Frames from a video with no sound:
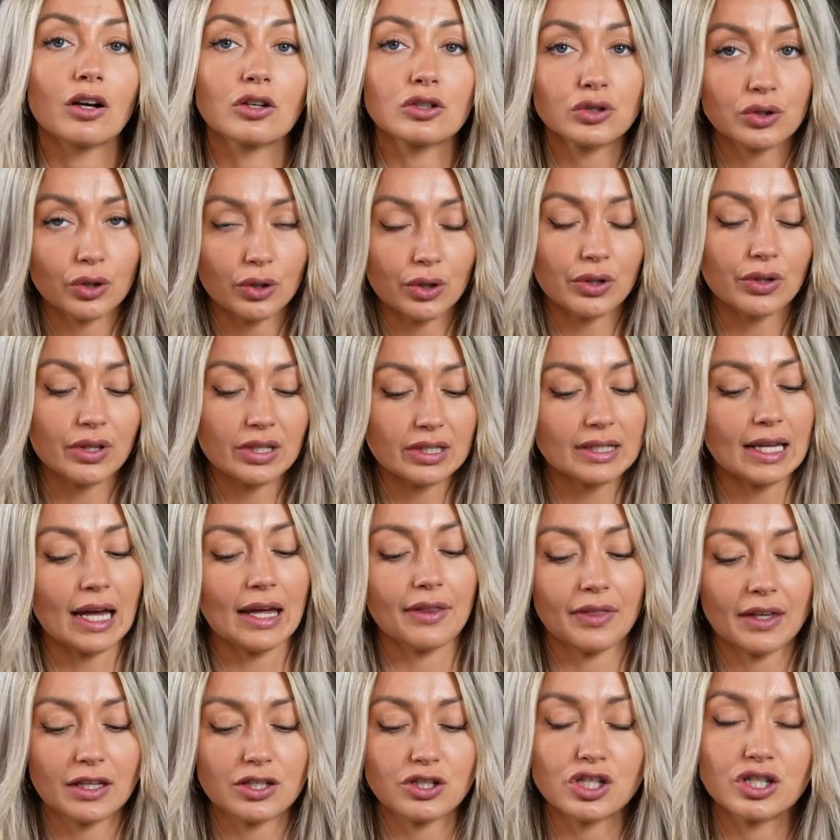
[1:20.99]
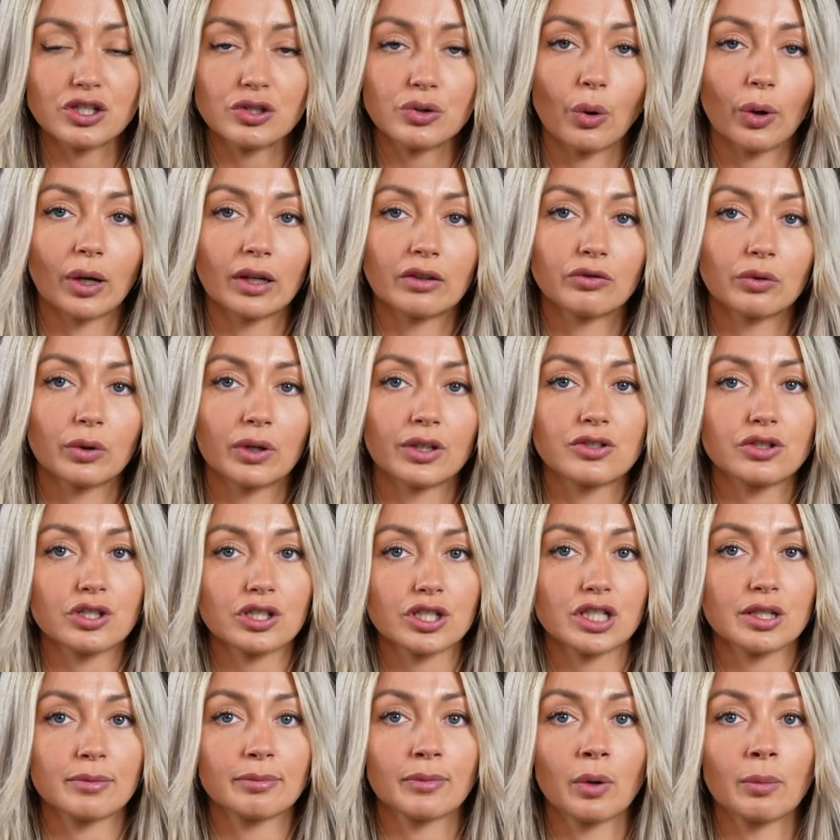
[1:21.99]
I'll show you the set that she's going for in
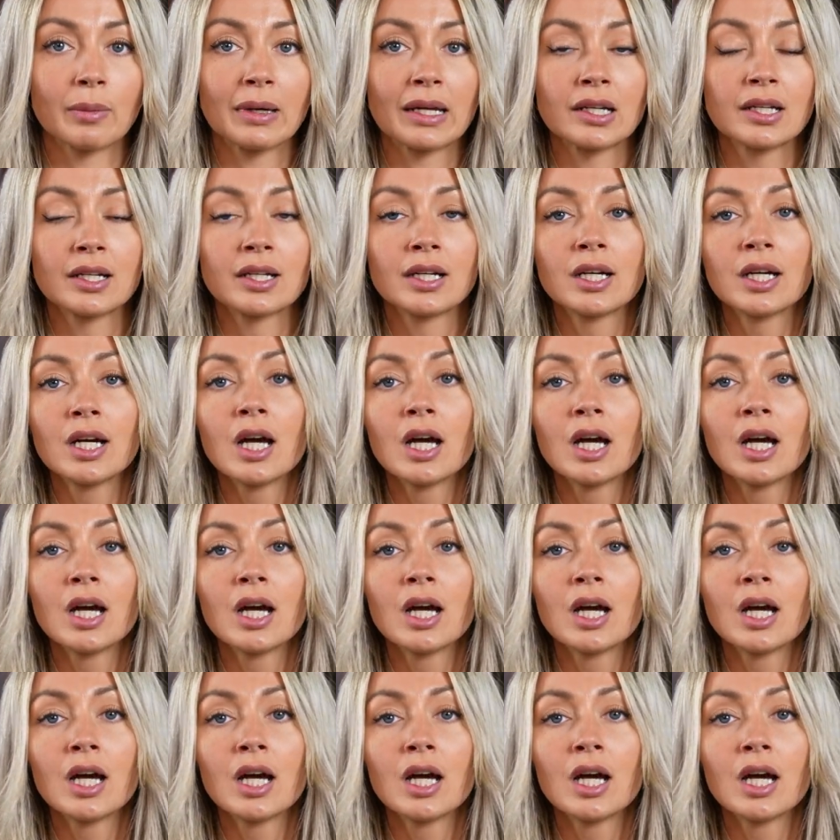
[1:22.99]
just a moment.